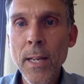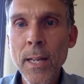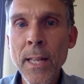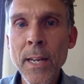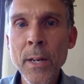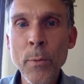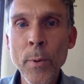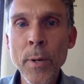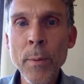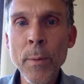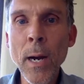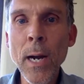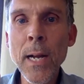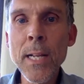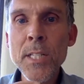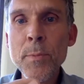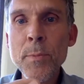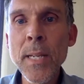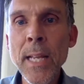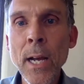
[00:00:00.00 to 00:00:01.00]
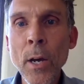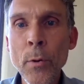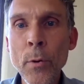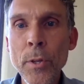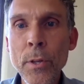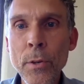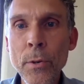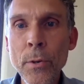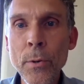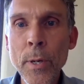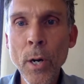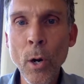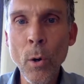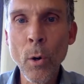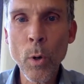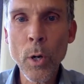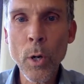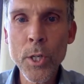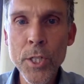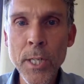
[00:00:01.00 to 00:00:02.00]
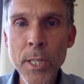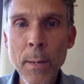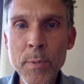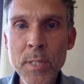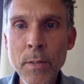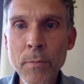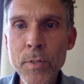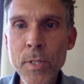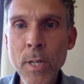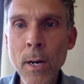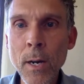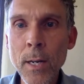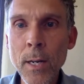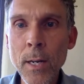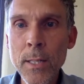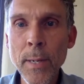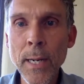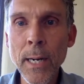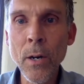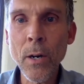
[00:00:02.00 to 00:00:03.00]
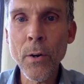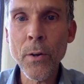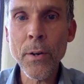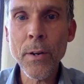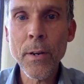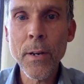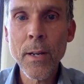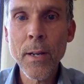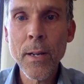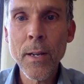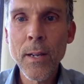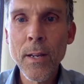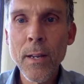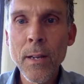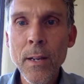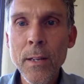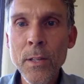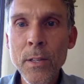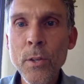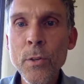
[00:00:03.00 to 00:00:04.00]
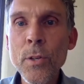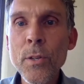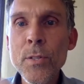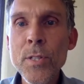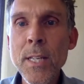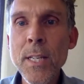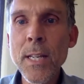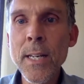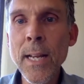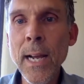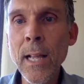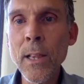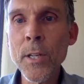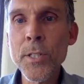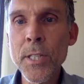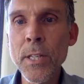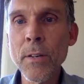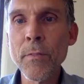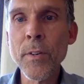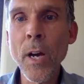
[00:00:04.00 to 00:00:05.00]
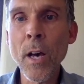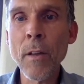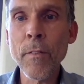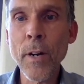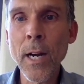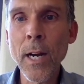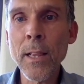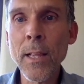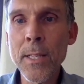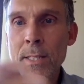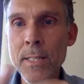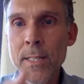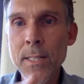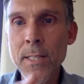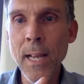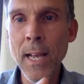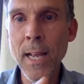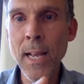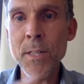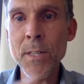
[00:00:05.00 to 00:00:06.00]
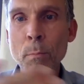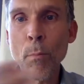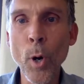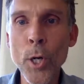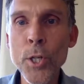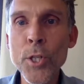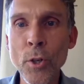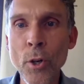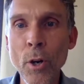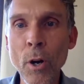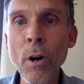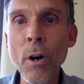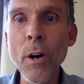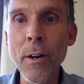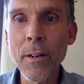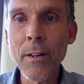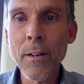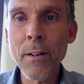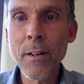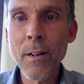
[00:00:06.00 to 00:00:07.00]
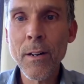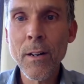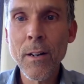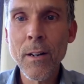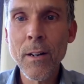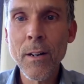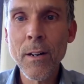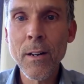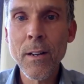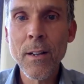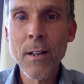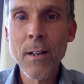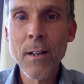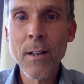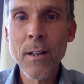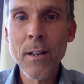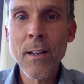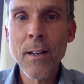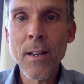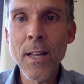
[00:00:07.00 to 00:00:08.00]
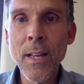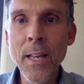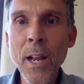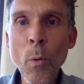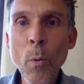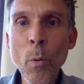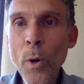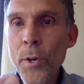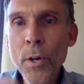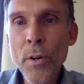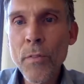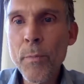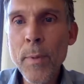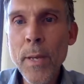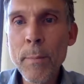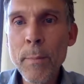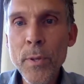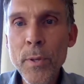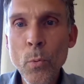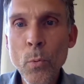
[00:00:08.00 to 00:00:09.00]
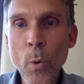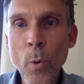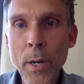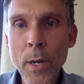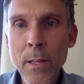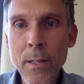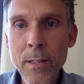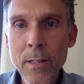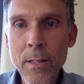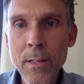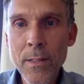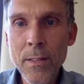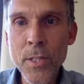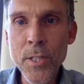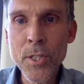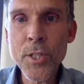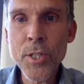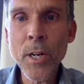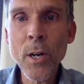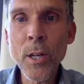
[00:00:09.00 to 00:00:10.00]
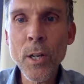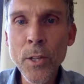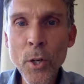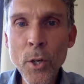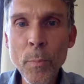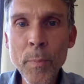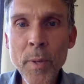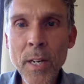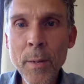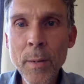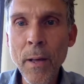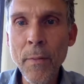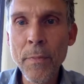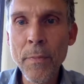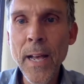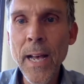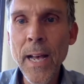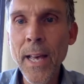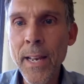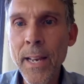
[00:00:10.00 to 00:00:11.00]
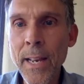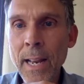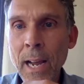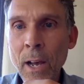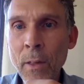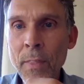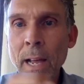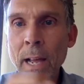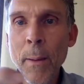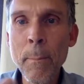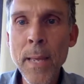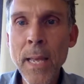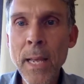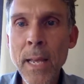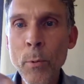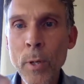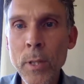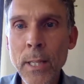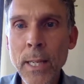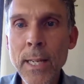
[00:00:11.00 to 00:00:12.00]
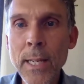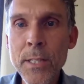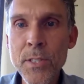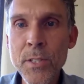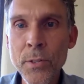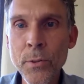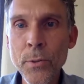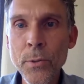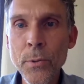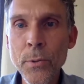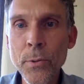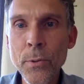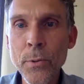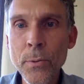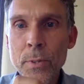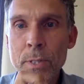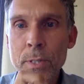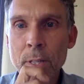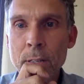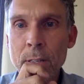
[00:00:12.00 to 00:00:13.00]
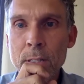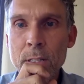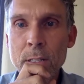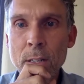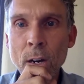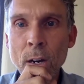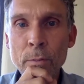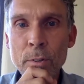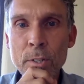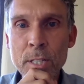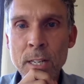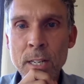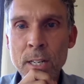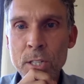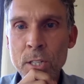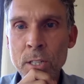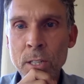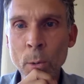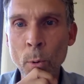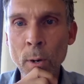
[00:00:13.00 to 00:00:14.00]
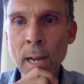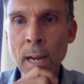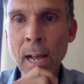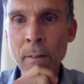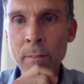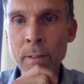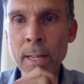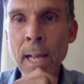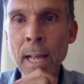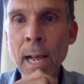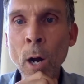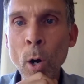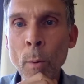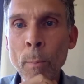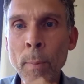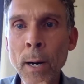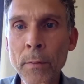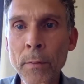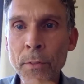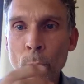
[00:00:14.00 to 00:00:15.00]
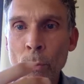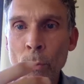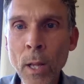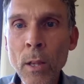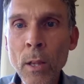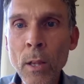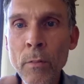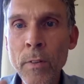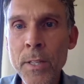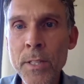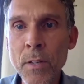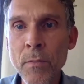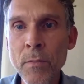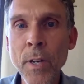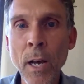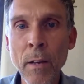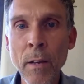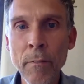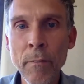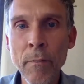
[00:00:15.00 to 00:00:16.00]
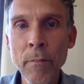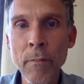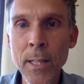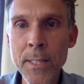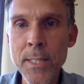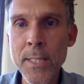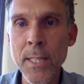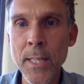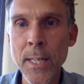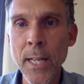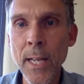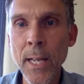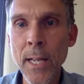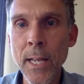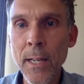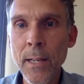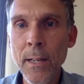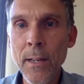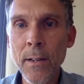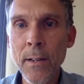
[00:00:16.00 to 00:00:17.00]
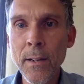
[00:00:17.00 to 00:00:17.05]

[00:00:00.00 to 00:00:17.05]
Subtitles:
And it reminds me how you in our workshops have talked about, you use the analogy of nonviolence as a martial art. And I wonder if maybe you wanted to share a little bit about that and how that may relate to this conversation that we're having now about the relevance of nonviolence today.